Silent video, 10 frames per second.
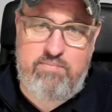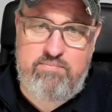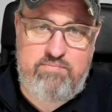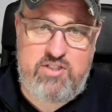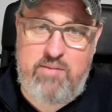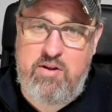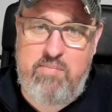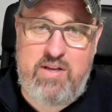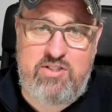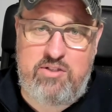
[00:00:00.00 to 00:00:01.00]
Send me a
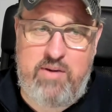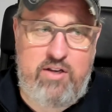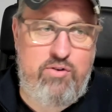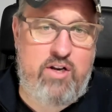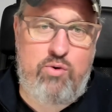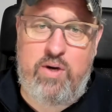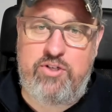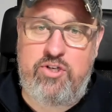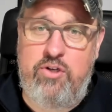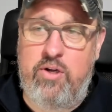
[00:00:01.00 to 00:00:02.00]
message, man. You got a
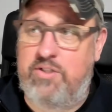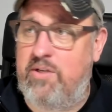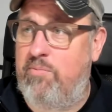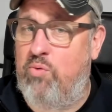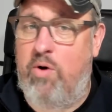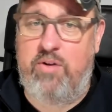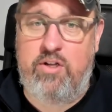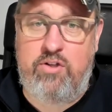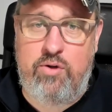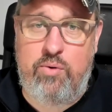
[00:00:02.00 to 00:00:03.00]
question? You got something you want me
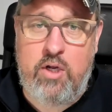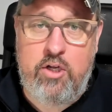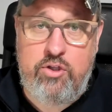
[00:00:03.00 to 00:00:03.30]
to do?